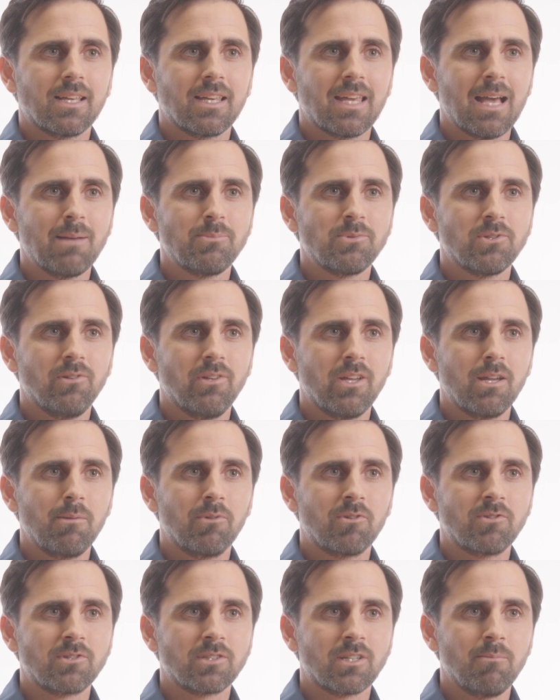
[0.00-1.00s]
Capsule
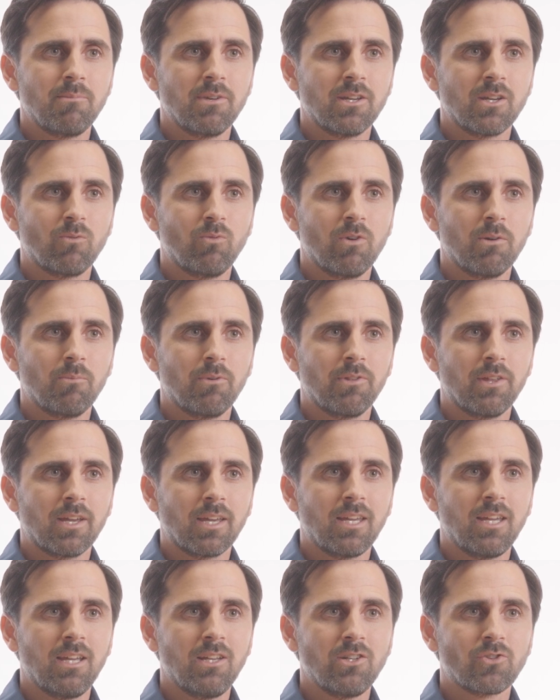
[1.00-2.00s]
labelers can be equipped with a
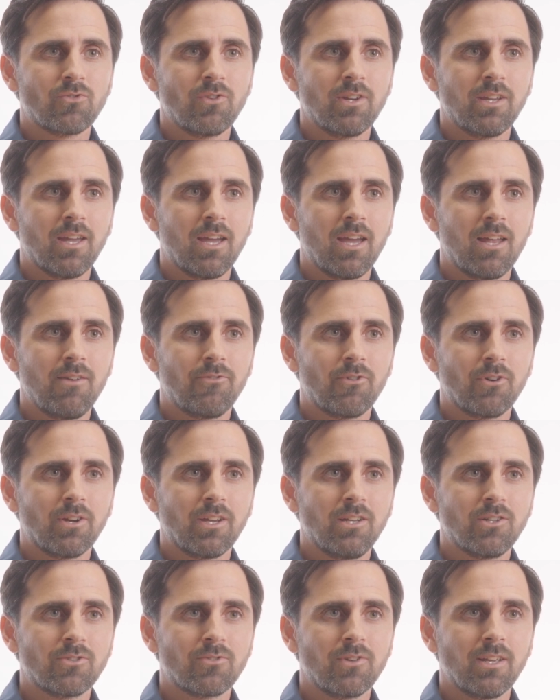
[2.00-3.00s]
heat shrink head for
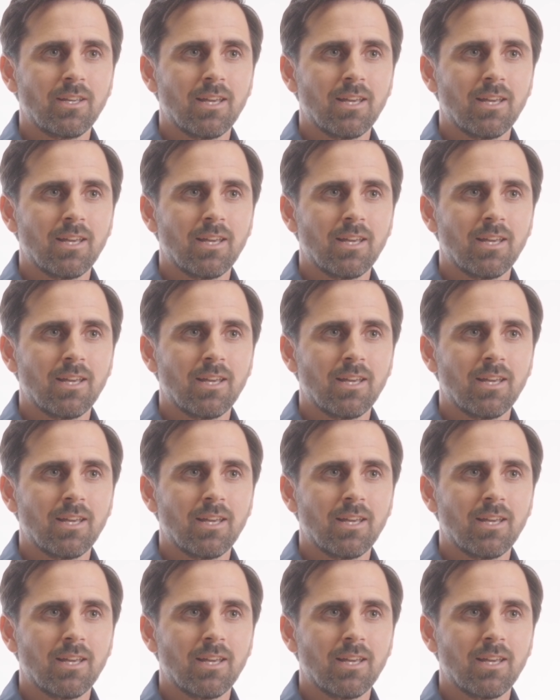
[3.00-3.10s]
heat shrink